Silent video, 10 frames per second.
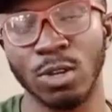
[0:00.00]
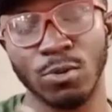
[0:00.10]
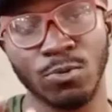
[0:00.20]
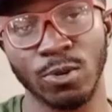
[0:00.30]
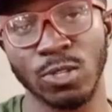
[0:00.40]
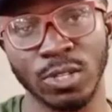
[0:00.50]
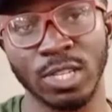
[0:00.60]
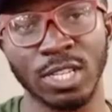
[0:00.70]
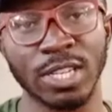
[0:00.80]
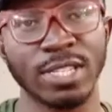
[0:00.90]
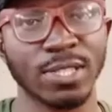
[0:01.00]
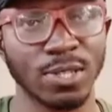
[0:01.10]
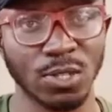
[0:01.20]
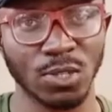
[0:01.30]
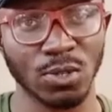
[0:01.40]
Unfortunately, that is
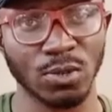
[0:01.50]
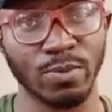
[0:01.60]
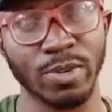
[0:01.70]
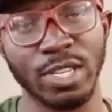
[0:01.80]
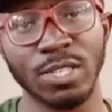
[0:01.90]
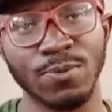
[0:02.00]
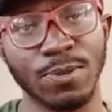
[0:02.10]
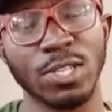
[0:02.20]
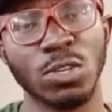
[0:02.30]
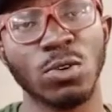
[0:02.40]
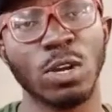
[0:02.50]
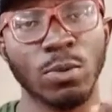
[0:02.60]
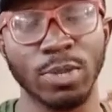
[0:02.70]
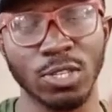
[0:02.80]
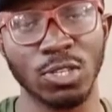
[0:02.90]
not so. In this video, I will
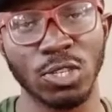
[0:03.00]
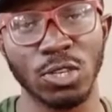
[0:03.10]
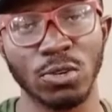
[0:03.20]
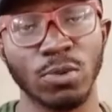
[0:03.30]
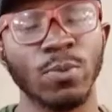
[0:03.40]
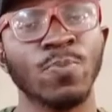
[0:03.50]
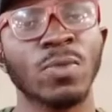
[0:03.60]
be teaching you